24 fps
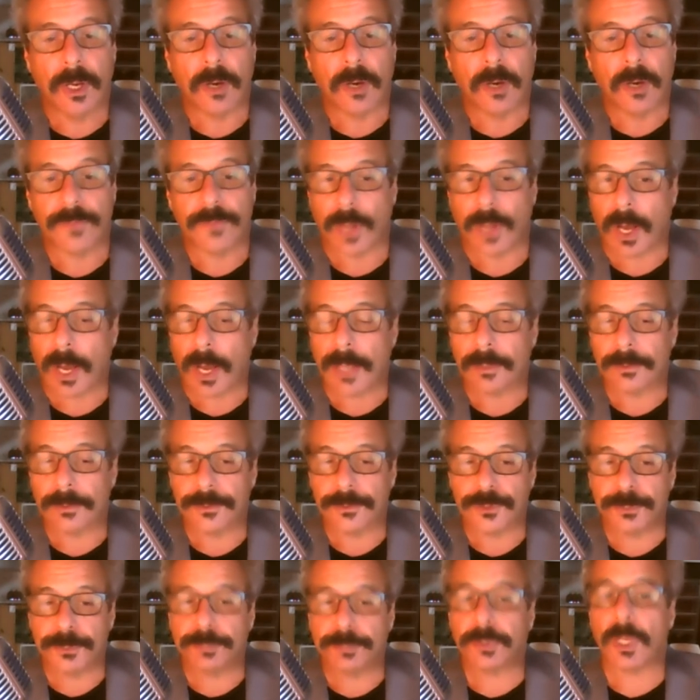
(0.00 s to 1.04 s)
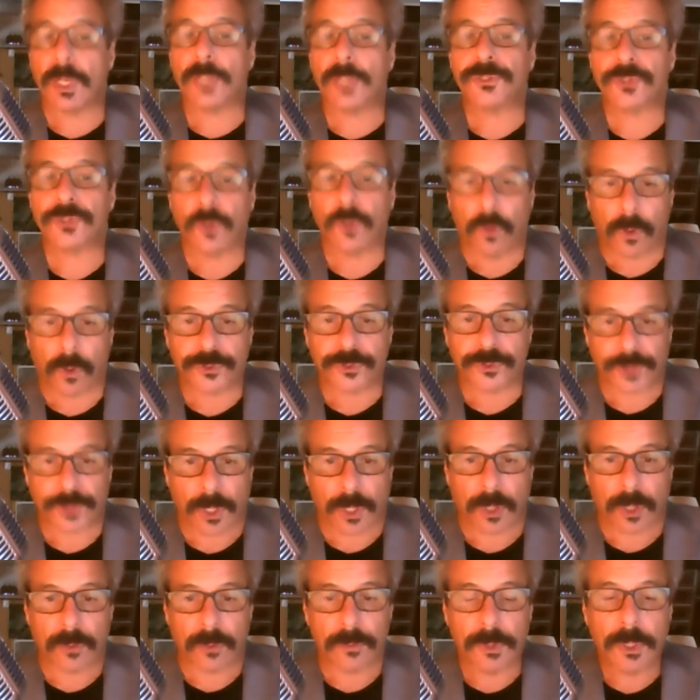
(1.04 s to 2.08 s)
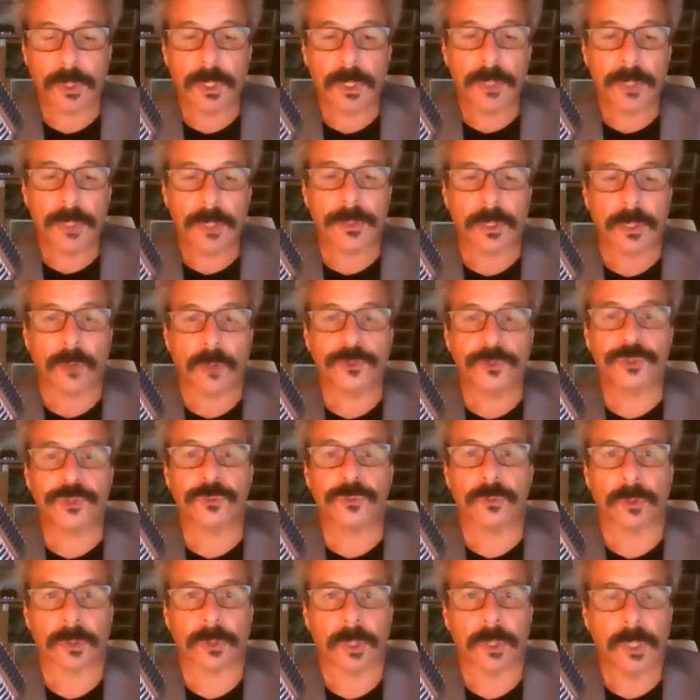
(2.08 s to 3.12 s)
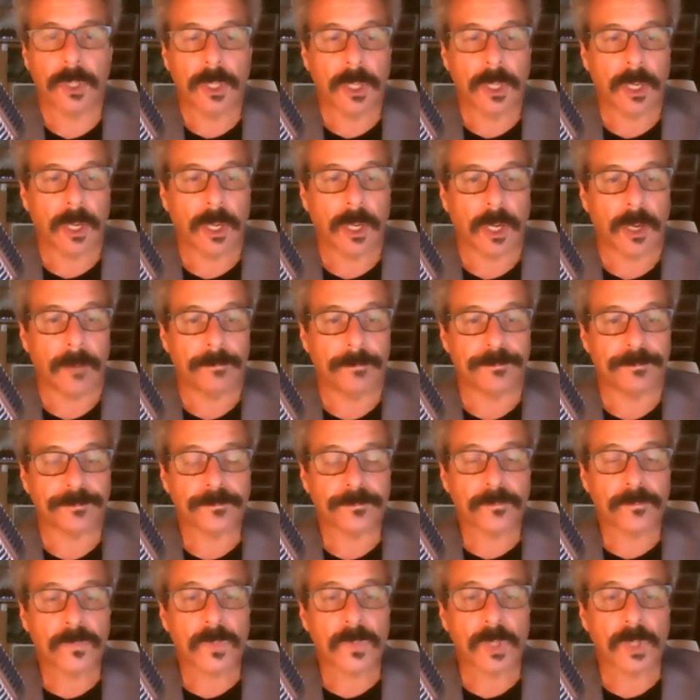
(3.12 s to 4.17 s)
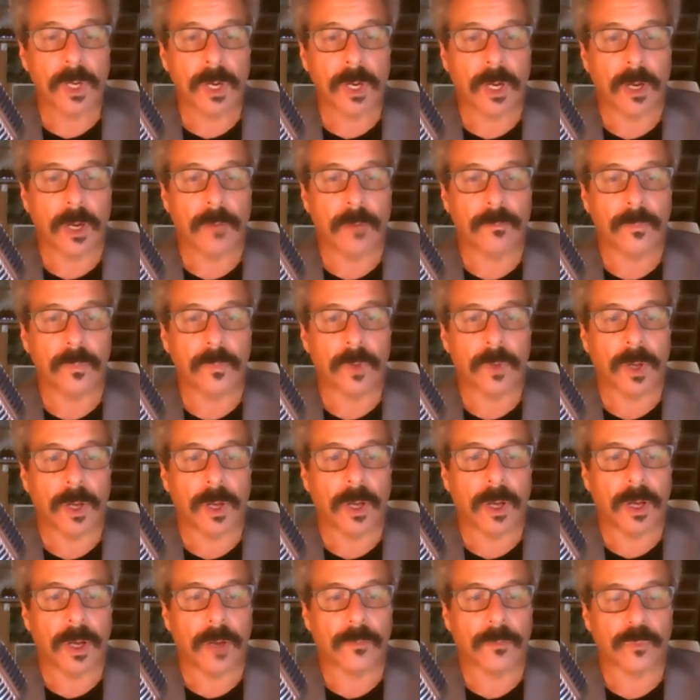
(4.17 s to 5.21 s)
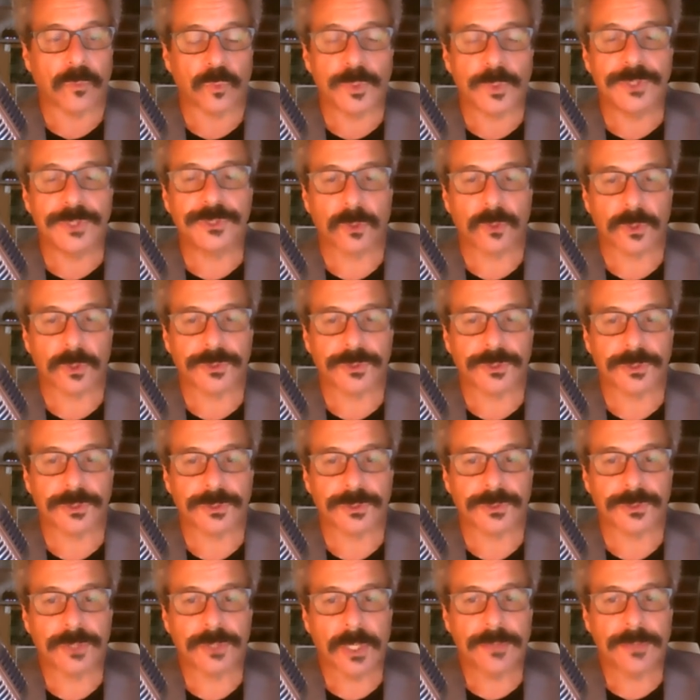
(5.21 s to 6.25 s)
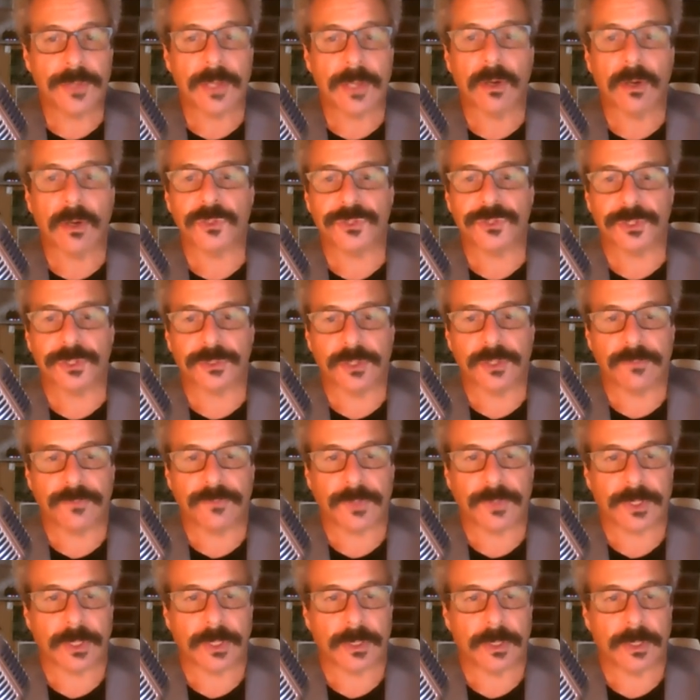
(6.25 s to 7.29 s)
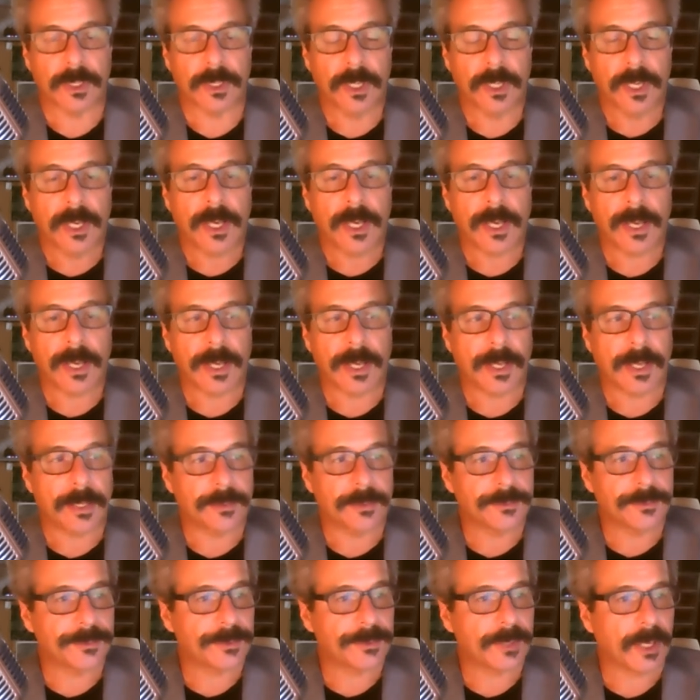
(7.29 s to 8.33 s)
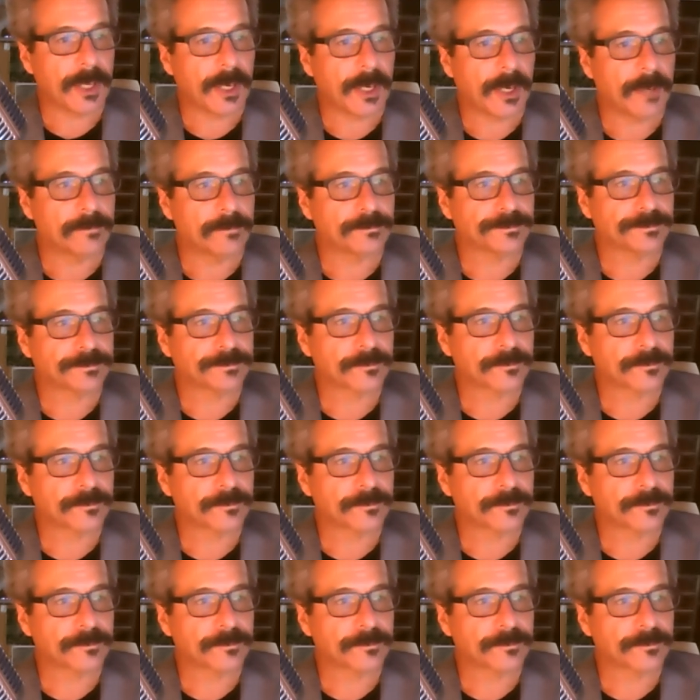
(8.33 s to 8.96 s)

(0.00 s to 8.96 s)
of the highlands, plus also the cultural um, um, uh, resources that are significant. And um,